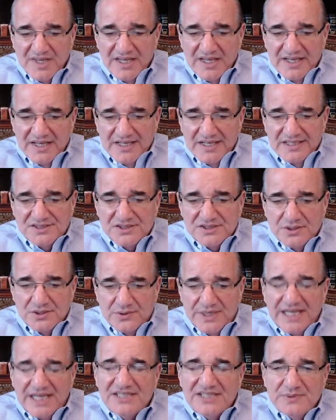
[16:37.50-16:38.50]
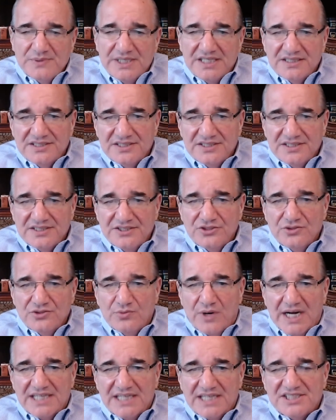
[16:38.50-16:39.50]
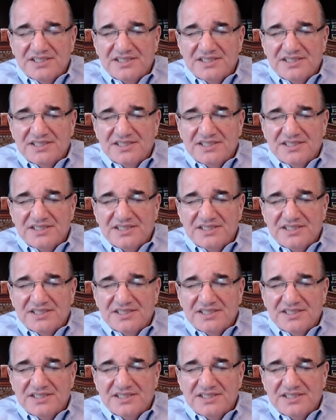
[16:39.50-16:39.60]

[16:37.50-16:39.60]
And so as we continue to watch